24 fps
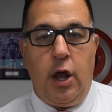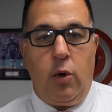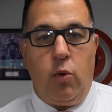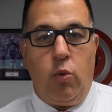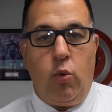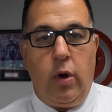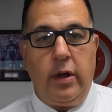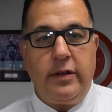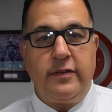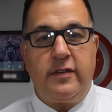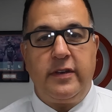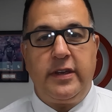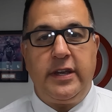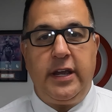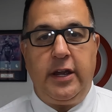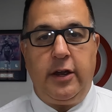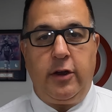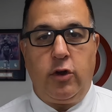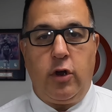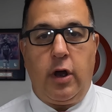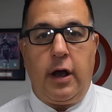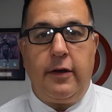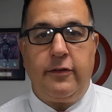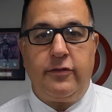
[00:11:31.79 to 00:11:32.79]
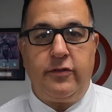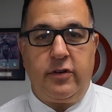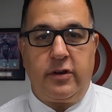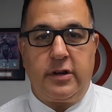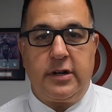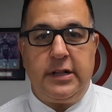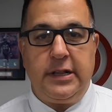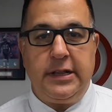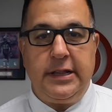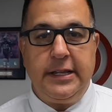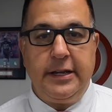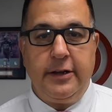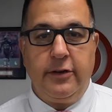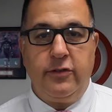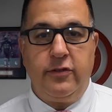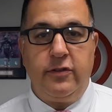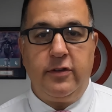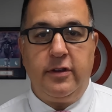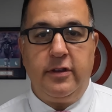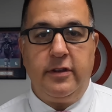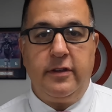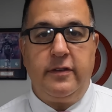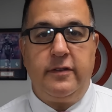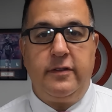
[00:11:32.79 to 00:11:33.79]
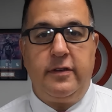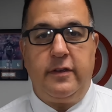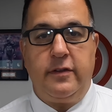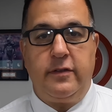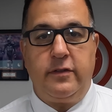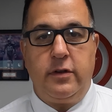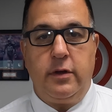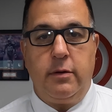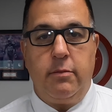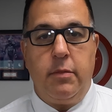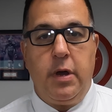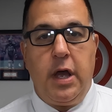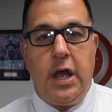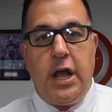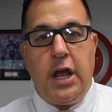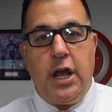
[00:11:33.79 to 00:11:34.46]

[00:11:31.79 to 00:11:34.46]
Once the hearing officer clears it in the system,